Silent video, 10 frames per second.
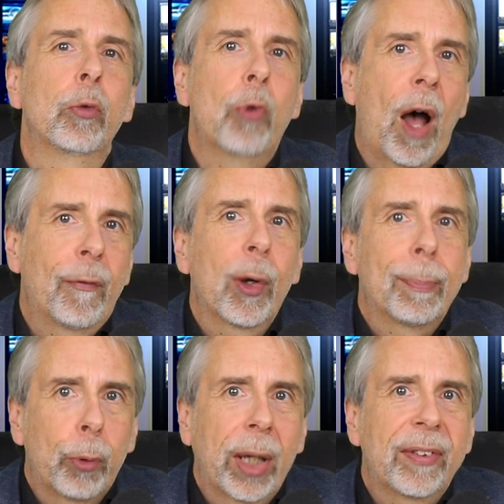Rather,
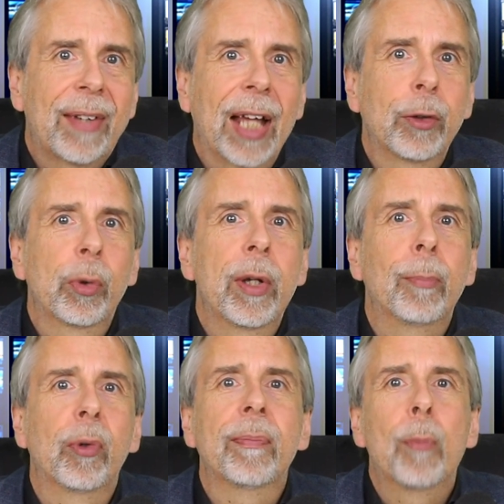it breaks down to a
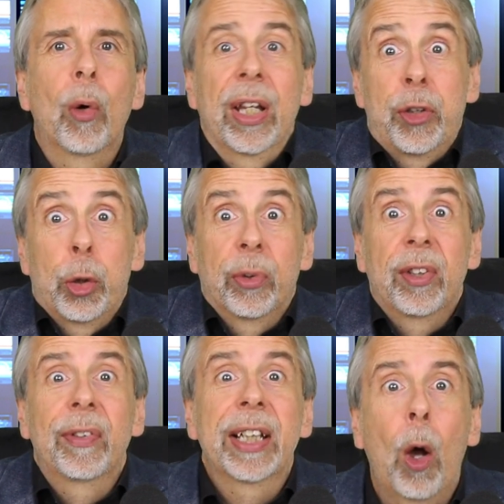number of more
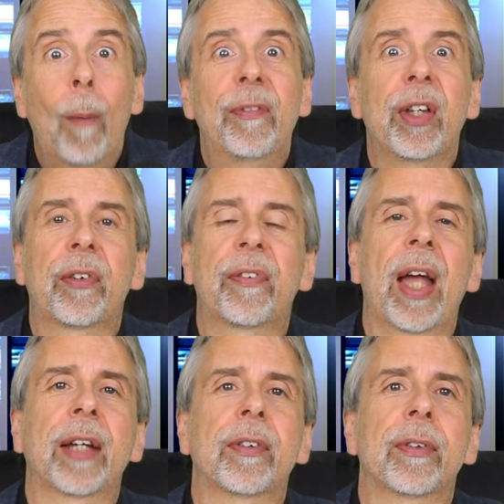intuitively obvious
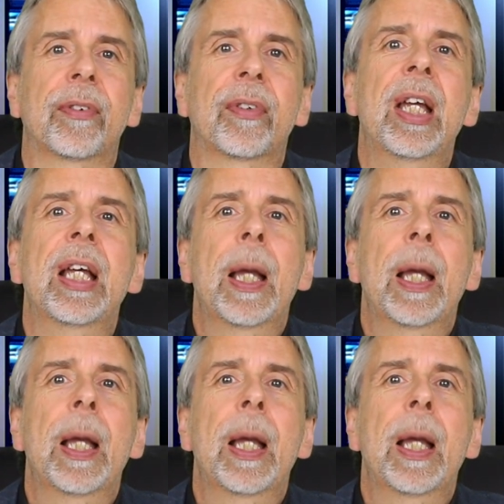factors.